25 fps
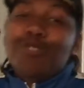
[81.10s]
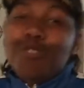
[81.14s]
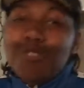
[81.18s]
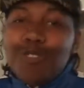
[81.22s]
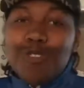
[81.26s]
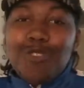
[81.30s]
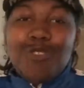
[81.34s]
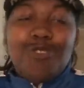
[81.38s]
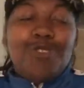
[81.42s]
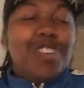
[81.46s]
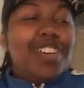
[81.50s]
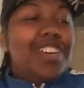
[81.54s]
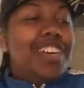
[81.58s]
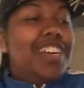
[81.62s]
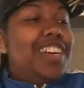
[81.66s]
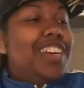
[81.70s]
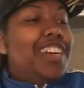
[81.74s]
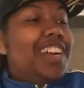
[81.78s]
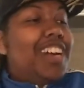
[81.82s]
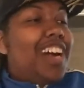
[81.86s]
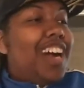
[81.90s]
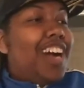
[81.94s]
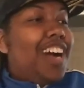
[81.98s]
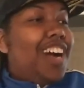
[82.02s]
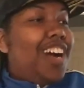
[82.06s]
Ooh.
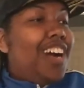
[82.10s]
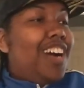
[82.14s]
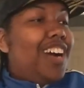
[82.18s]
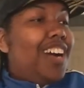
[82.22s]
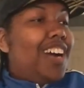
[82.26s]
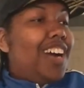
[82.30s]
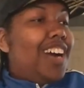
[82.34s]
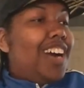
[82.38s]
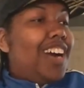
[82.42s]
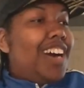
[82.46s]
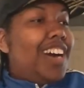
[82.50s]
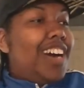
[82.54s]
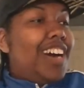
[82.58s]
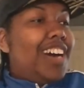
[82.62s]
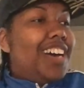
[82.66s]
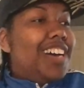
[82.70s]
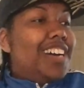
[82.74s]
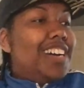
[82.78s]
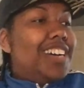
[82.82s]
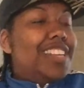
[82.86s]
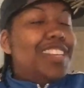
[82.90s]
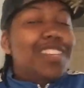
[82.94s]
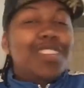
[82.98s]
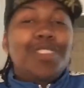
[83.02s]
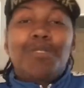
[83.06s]

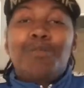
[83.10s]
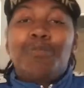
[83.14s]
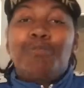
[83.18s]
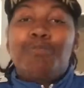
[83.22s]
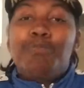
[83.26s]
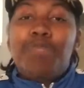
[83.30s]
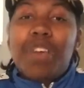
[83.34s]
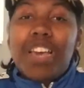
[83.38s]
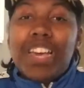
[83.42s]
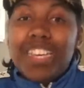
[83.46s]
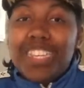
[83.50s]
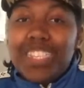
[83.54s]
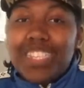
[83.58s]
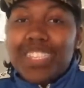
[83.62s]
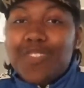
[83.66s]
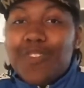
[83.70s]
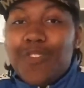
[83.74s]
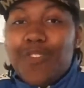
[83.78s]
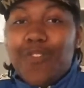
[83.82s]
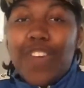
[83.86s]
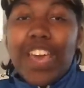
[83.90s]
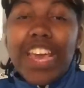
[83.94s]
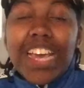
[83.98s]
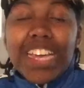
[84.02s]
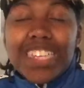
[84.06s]
Uh, the best
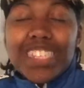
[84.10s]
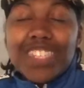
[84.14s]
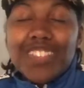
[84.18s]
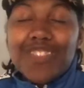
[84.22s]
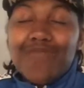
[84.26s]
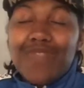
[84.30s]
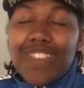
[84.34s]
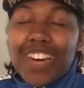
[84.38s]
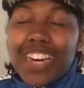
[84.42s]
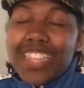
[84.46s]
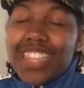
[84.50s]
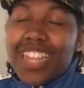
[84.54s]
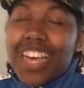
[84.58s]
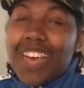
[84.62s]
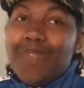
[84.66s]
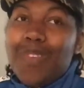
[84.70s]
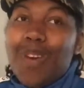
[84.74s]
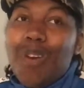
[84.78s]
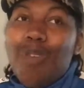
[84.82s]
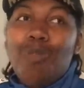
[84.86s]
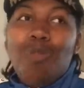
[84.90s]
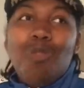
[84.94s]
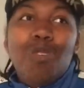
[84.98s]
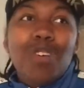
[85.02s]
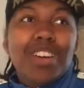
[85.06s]
phase of my life,
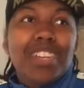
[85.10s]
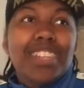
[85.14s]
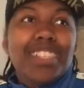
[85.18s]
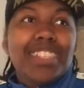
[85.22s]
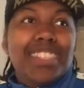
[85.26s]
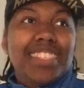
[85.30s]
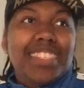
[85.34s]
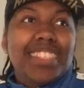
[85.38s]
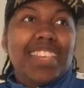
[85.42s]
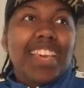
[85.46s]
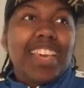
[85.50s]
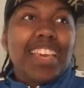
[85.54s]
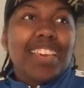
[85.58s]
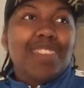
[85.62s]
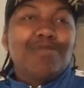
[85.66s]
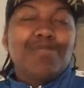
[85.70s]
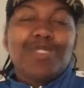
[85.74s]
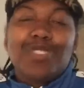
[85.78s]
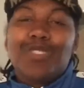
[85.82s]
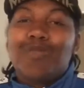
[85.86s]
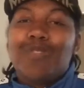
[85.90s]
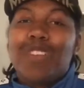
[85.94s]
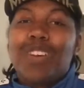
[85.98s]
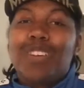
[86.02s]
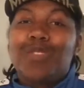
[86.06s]
I want to say,
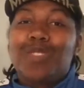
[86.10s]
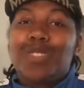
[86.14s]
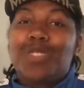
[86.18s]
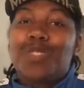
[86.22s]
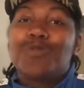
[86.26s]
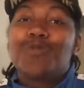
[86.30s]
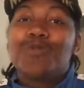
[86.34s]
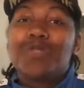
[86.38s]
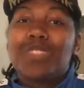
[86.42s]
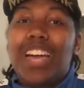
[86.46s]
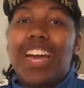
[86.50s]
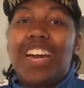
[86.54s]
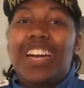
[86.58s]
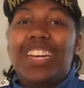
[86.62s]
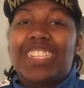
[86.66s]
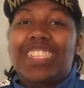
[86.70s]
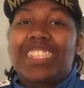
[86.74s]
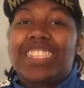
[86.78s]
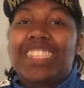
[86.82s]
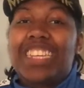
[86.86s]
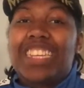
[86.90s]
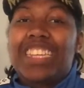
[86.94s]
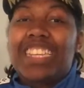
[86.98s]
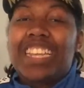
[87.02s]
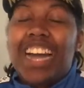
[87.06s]
was around two
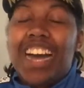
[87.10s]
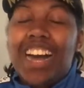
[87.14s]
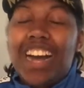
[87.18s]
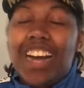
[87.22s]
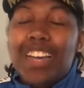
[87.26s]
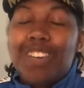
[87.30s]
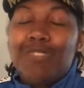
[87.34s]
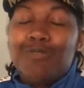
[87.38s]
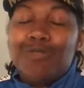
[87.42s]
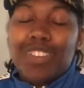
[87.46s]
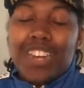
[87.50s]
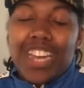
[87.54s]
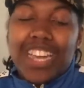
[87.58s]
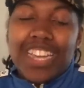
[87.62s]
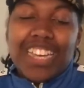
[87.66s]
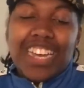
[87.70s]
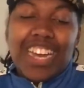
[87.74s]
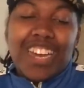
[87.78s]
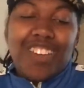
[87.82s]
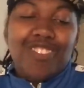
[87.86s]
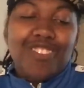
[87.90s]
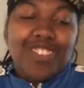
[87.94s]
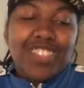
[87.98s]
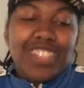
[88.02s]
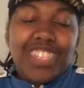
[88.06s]
thousand nine when I
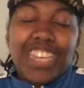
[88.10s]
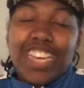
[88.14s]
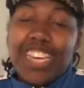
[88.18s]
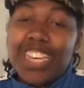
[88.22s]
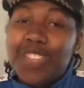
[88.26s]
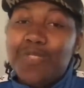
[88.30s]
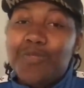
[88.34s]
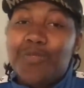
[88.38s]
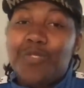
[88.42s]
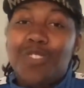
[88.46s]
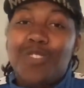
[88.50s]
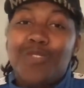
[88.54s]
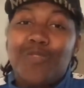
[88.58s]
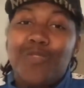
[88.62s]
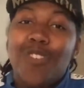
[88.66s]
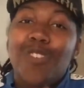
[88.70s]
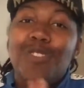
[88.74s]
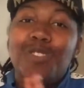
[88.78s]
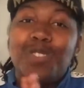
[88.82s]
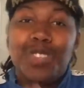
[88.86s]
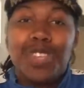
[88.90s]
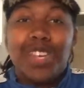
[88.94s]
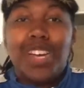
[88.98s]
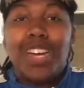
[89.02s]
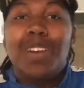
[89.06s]
got on stage for the
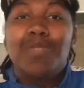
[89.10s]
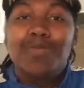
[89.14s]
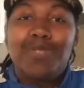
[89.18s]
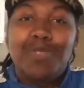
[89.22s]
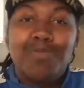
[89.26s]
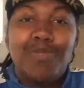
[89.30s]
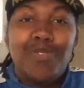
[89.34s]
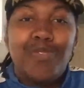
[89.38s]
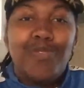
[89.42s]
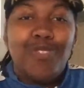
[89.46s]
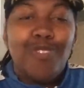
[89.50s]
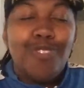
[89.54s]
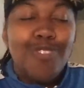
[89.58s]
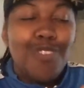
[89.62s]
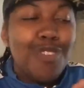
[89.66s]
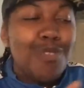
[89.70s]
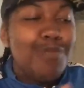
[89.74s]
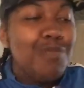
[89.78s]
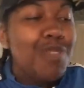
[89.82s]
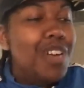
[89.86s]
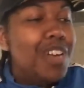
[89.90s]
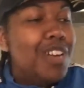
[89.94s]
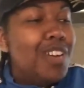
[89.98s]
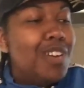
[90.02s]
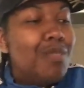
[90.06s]
first time to
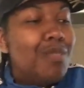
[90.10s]
perform